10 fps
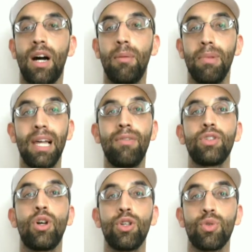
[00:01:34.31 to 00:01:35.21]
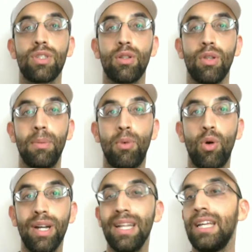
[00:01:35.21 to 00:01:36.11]
Level is also still
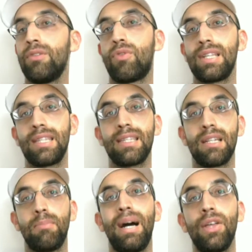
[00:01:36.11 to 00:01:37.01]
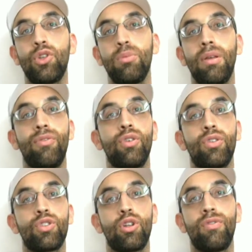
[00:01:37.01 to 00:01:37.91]
important. For instance, in the bathroom, if
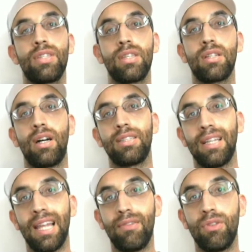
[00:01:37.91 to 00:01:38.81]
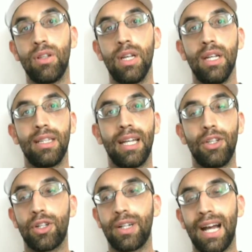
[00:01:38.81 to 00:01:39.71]
your surface is not level,
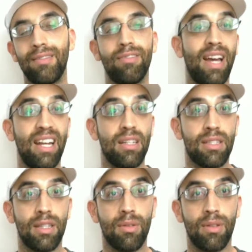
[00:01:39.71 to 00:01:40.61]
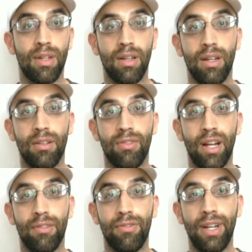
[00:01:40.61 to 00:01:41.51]
then you're going to have the vanity sit
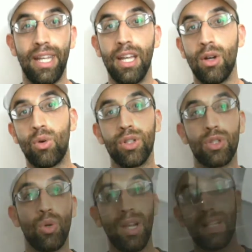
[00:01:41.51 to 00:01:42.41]
kind of funny, or the